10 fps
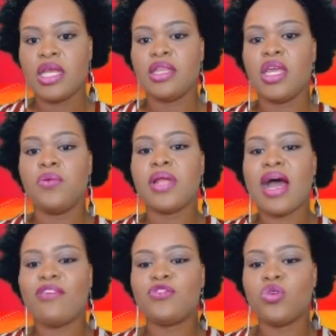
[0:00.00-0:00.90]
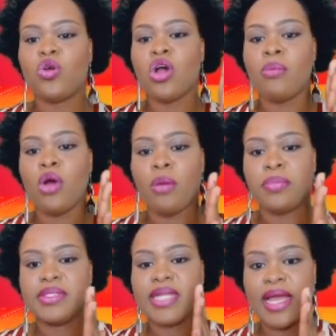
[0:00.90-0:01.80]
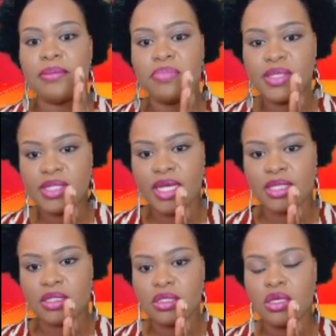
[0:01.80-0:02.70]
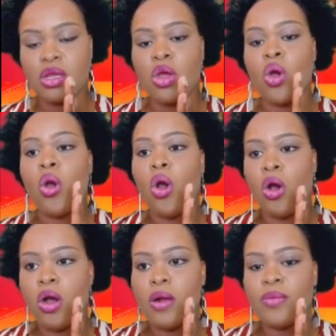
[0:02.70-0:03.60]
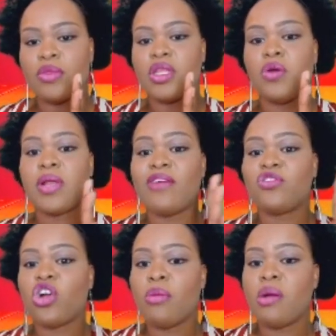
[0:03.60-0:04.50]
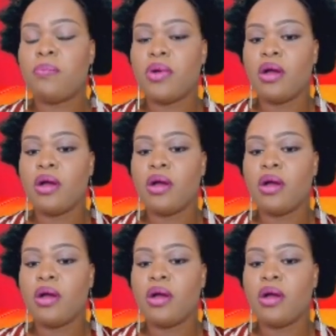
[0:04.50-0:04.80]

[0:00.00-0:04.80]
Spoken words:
they would have to come up 9%, or they would have to come up